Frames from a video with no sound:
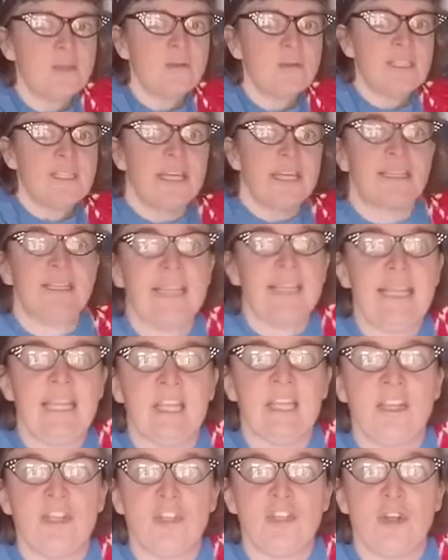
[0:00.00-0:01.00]
Suddenly,
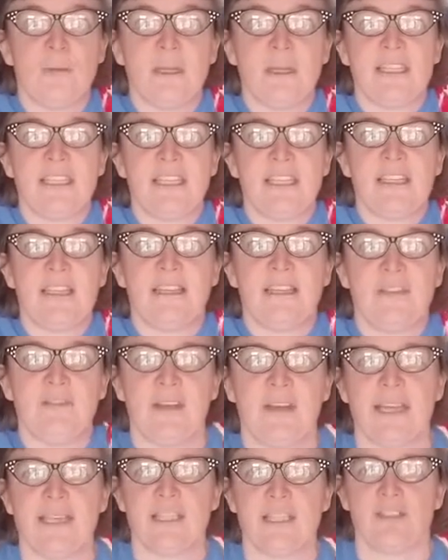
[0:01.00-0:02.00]
show me a suddenly face.
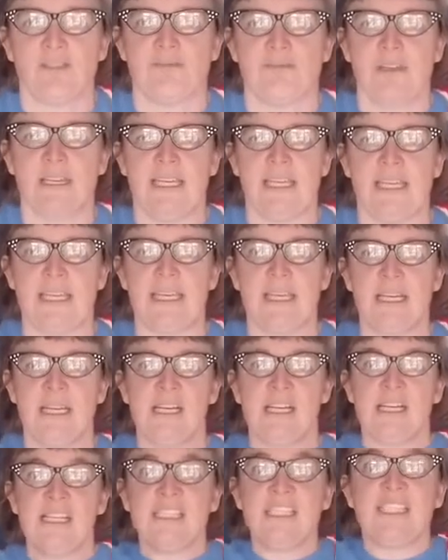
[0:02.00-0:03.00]
Ready?
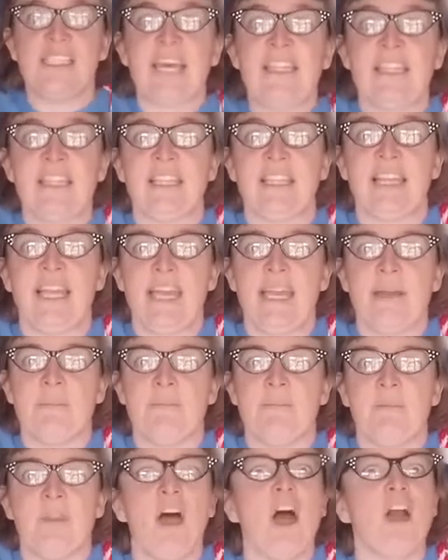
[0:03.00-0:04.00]
Suddenly,
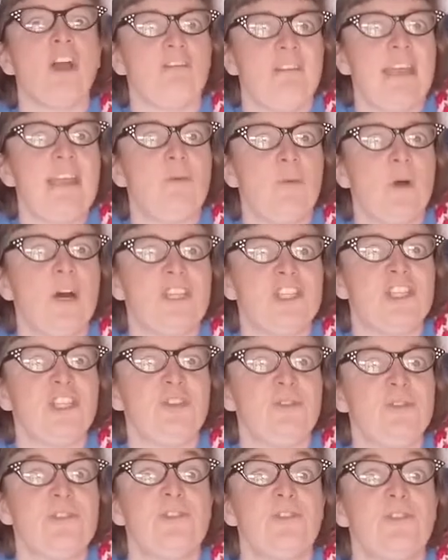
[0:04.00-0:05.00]
a great word to use in
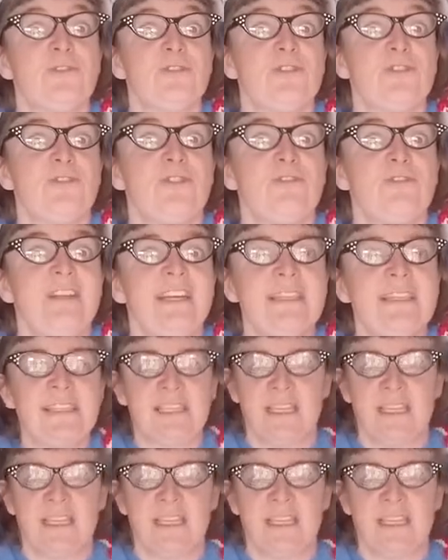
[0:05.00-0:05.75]
your stories.